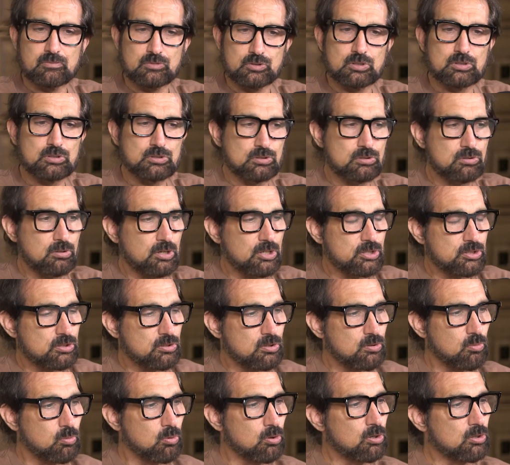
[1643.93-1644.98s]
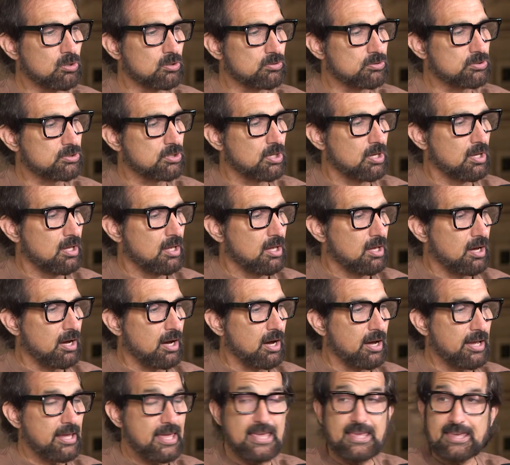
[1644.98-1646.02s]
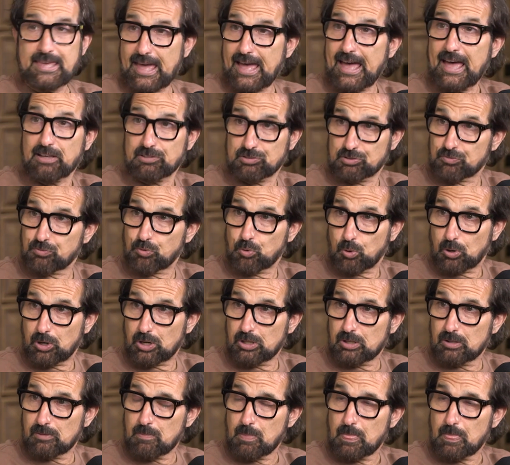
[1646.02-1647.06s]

New Worlds, he cast for it.